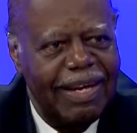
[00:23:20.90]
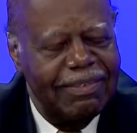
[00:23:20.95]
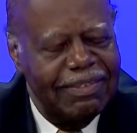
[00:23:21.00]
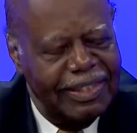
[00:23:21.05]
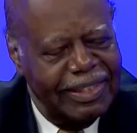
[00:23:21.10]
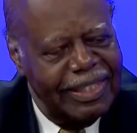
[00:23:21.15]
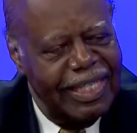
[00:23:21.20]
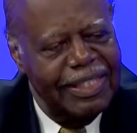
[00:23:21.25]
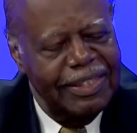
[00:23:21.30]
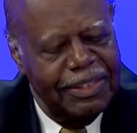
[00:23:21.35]
have
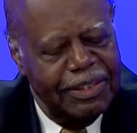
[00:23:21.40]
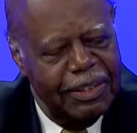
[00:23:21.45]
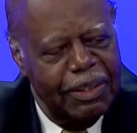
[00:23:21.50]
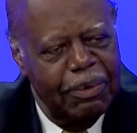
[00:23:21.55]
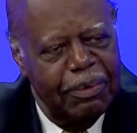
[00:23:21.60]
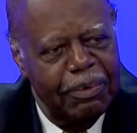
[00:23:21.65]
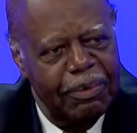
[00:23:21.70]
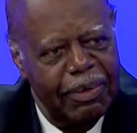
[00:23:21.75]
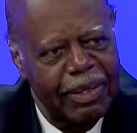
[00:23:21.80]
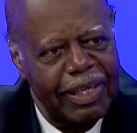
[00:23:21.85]

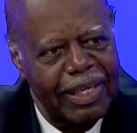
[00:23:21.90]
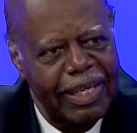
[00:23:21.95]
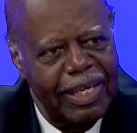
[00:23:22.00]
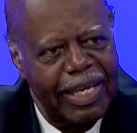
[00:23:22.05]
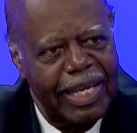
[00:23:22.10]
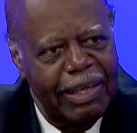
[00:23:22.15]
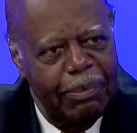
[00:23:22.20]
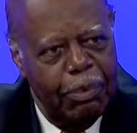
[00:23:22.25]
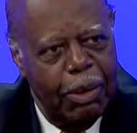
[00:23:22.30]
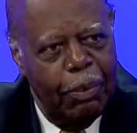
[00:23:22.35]
say-so
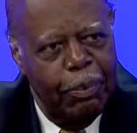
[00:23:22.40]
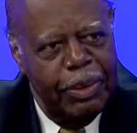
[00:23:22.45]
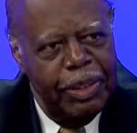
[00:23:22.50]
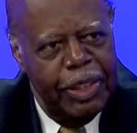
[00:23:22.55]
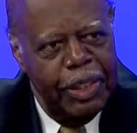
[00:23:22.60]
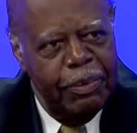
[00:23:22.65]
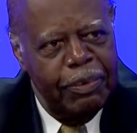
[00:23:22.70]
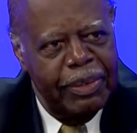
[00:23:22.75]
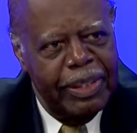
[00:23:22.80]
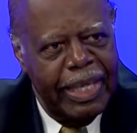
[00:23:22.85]
in what we
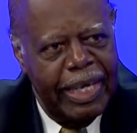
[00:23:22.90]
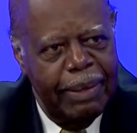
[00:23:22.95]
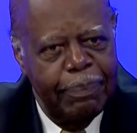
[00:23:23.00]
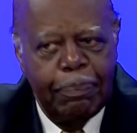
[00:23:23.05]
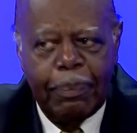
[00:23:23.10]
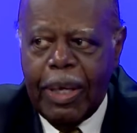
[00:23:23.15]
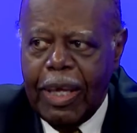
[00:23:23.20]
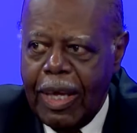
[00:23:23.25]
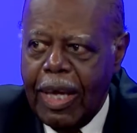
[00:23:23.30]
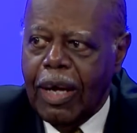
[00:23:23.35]
do with that,
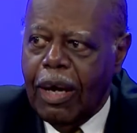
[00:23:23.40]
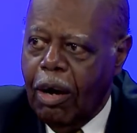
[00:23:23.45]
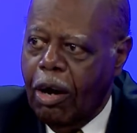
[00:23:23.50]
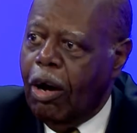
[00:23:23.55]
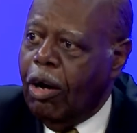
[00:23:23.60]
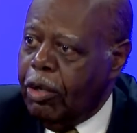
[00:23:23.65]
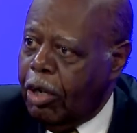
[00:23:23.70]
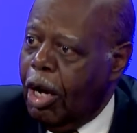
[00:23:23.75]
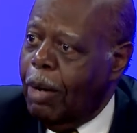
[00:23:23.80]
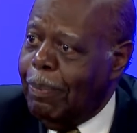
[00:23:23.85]
but
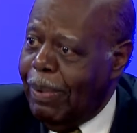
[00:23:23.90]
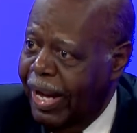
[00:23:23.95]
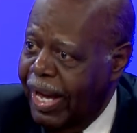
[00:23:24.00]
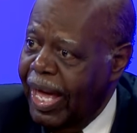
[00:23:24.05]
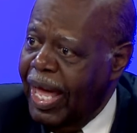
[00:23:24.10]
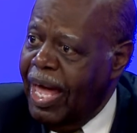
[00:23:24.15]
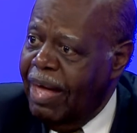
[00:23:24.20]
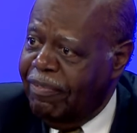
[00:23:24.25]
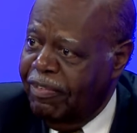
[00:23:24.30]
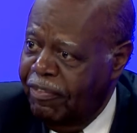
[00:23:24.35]
on our
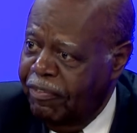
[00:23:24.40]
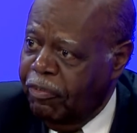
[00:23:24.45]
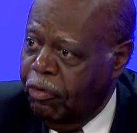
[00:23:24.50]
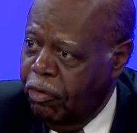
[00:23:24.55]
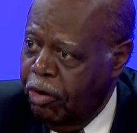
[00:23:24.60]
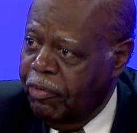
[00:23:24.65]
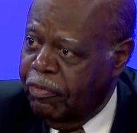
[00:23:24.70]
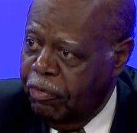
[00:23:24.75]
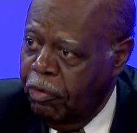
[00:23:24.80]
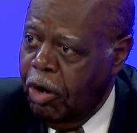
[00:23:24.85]
behalf and
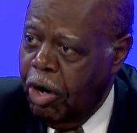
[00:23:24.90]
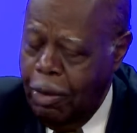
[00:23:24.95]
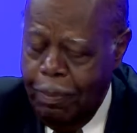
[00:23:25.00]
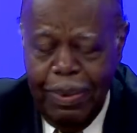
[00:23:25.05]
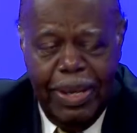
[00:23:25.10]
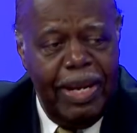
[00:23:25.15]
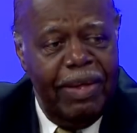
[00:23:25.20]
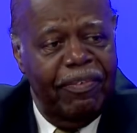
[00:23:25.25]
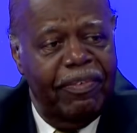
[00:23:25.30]
for our benefit.